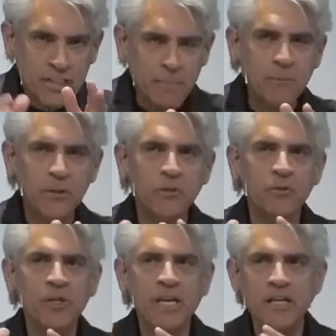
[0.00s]
a
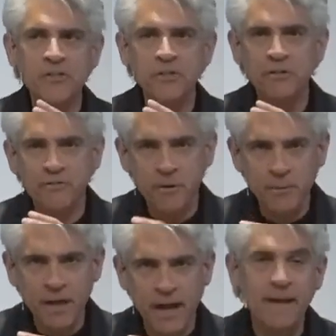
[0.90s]
separate creation
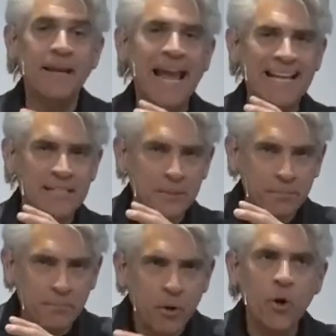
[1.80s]
from God,
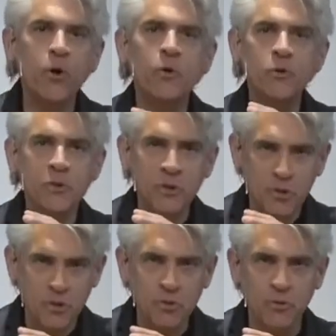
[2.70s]
as
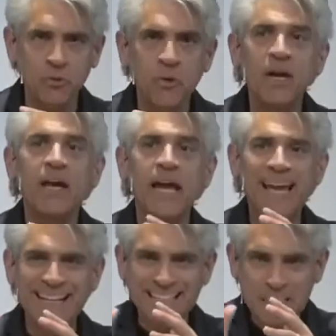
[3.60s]
opposed to
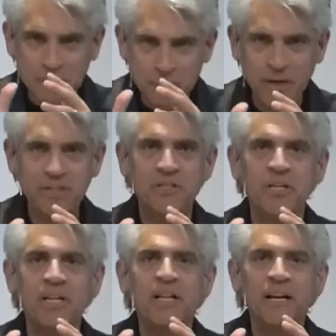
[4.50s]
an
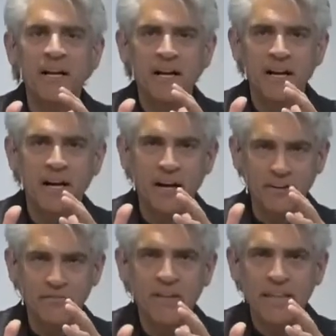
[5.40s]
expression
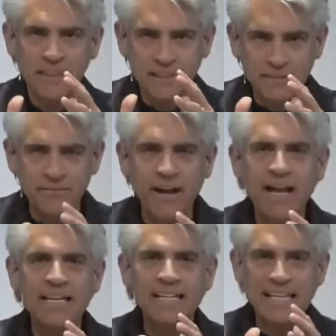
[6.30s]
of the
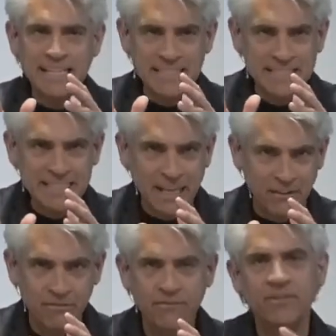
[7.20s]
divine
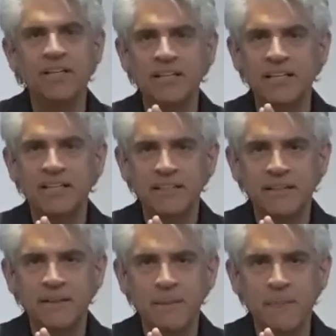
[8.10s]
itself,
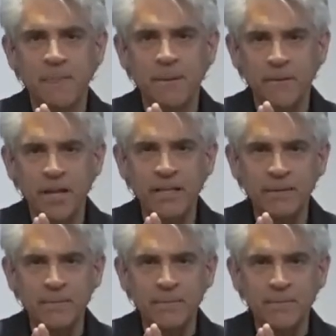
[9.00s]

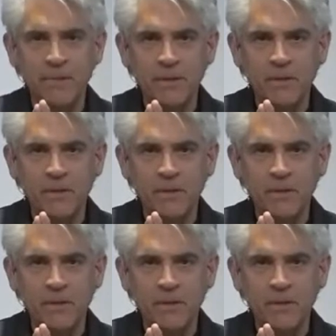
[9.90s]
right?